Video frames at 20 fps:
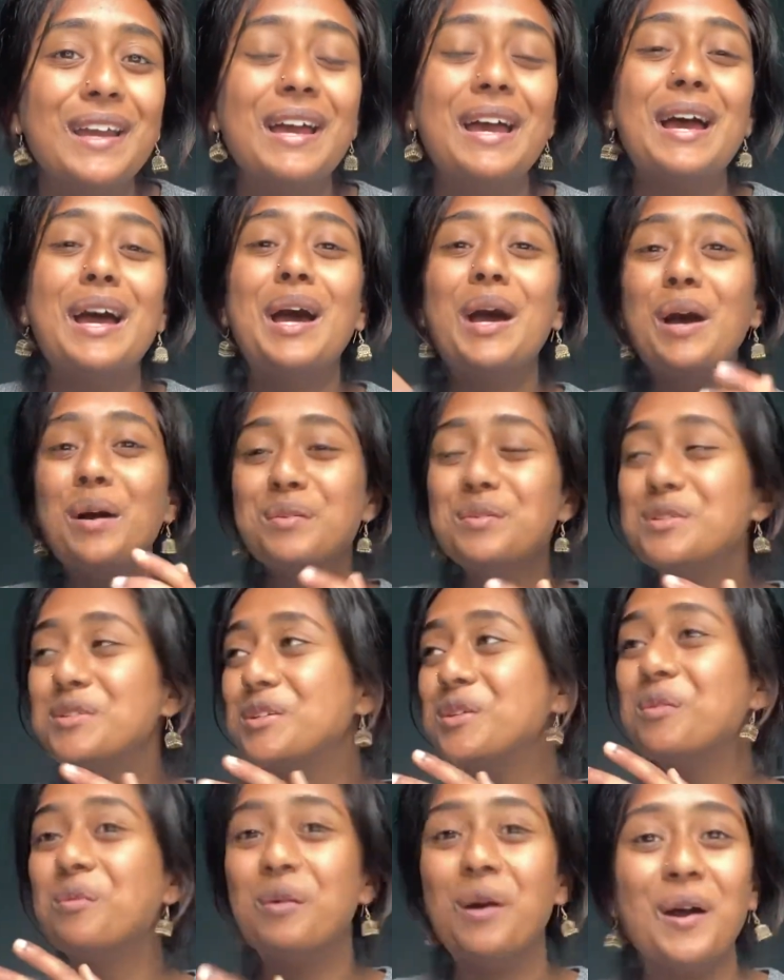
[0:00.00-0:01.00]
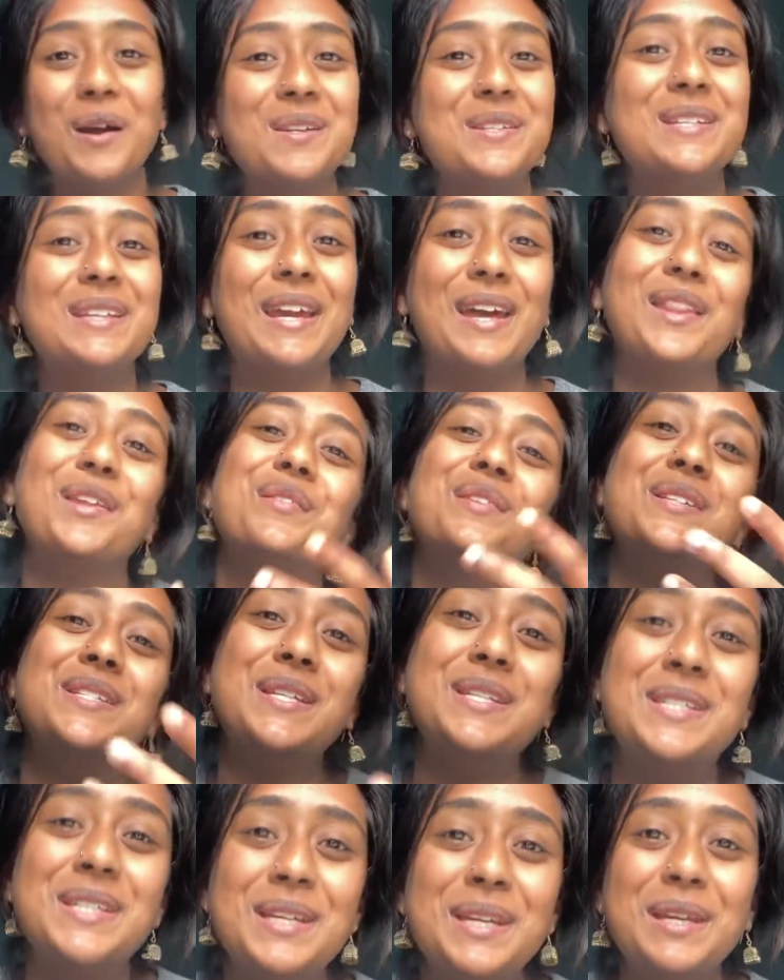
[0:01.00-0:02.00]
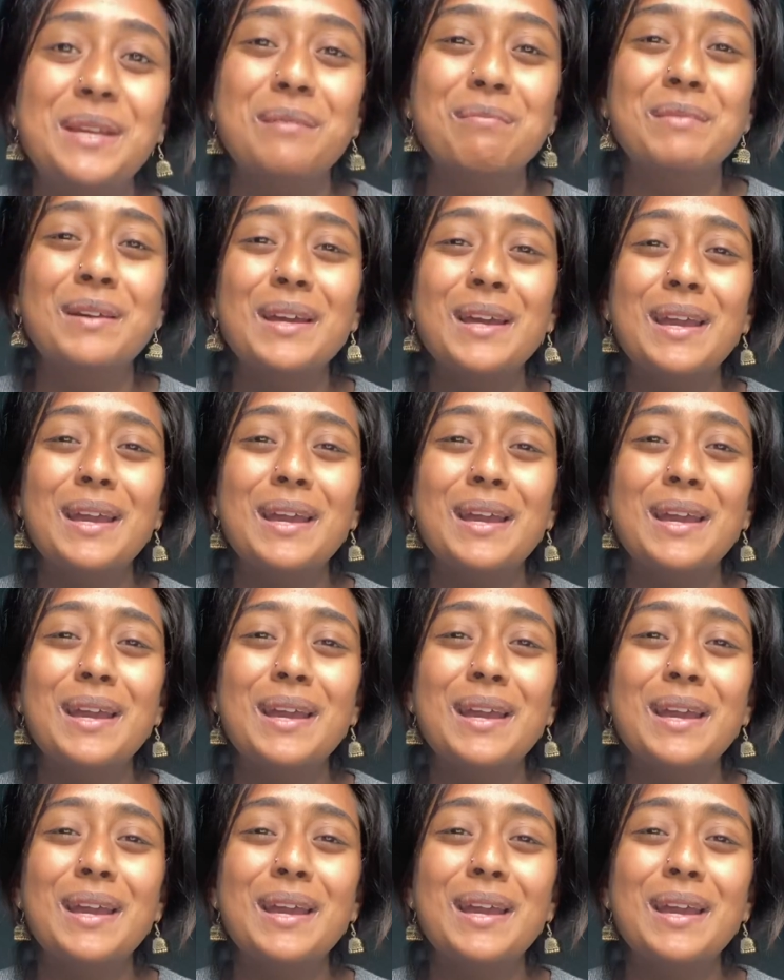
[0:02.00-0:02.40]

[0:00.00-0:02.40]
How did you work together as a team?